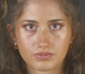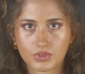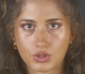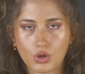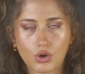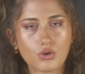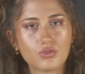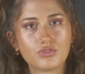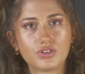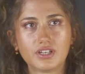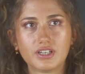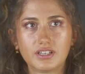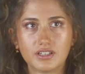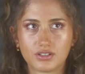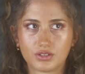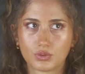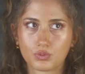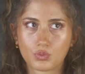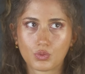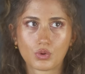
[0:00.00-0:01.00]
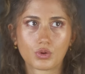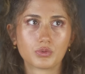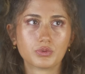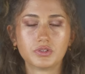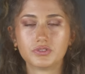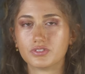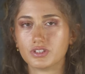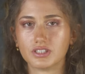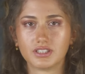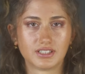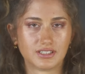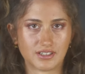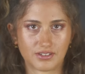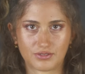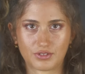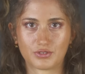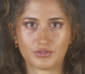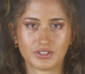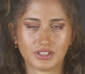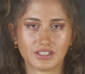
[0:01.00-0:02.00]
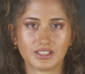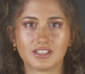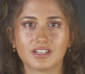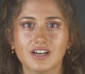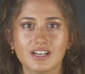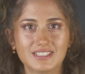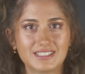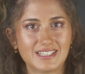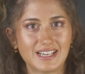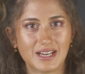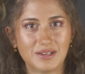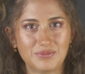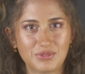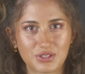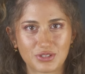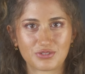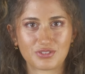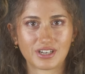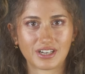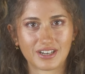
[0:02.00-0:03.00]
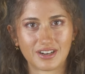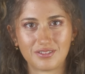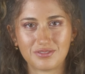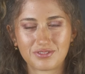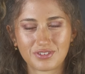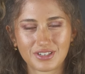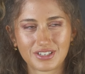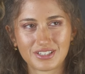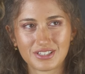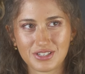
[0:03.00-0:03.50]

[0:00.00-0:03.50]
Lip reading: COVID and the war, we really never really got time to recover.